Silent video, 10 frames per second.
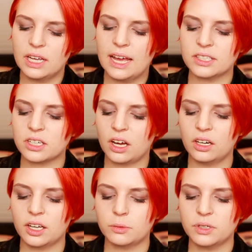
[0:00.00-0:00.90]
Yeah, it's
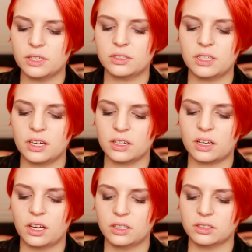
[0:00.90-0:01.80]
kind of like a really thin
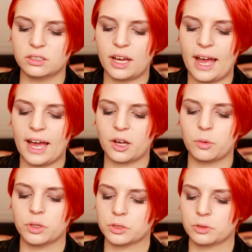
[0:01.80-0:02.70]
kind of
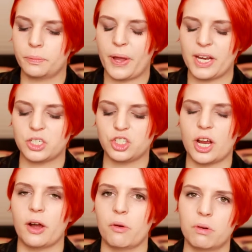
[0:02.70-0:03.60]
aqua sort of based
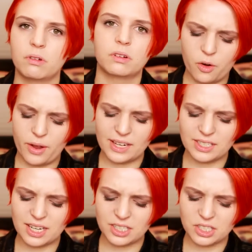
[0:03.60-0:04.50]
gel. I don't know,
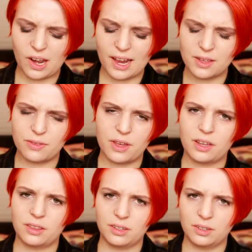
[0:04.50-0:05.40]
it's slightly
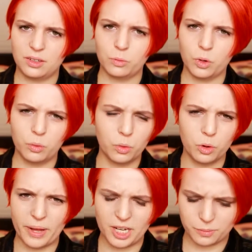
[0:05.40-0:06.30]
thicker than a
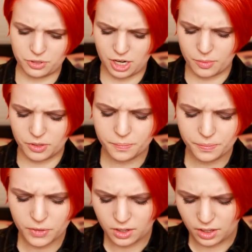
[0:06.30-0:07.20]
water-based primer.
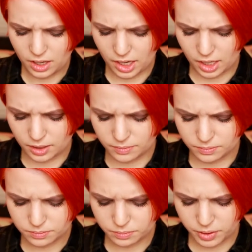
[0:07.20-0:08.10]

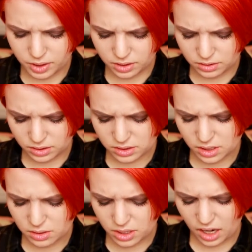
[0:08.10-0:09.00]
But there's
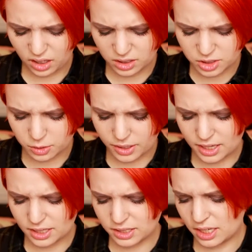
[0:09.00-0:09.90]
no colour to
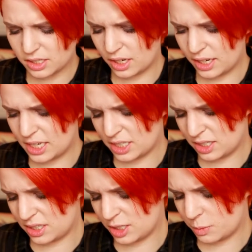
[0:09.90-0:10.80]
it. It says like
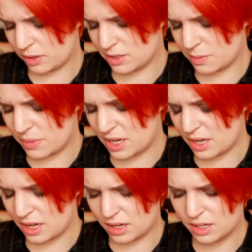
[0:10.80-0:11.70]
it's supposed to
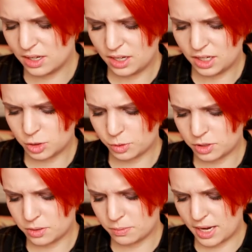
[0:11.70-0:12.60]
be, it's
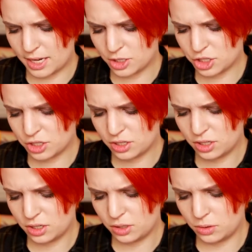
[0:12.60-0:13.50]
supposed to match
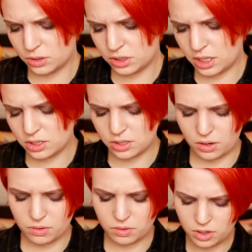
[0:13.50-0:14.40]
your skin
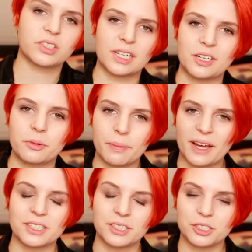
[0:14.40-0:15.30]
tone. Obviously it'll be
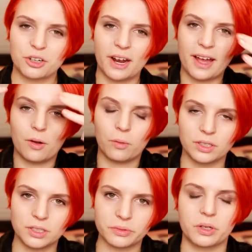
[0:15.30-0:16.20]
better to try out
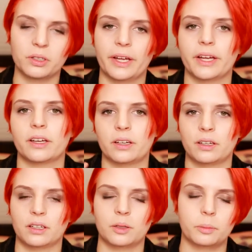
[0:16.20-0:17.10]
once I've got like
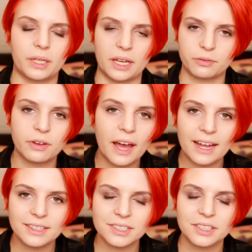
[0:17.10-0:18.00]
a blank
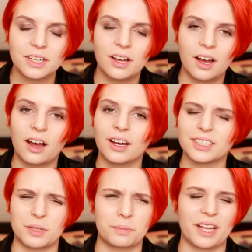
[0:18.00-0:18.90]
face. I
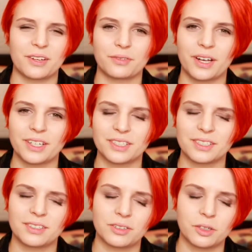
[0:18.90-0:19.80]
say blank
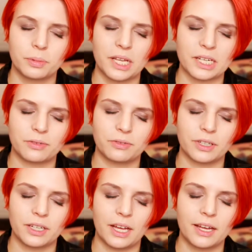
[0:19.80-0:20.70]
face, I've got a blank
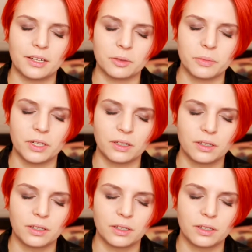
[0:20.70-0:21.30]
fucking head at the minute.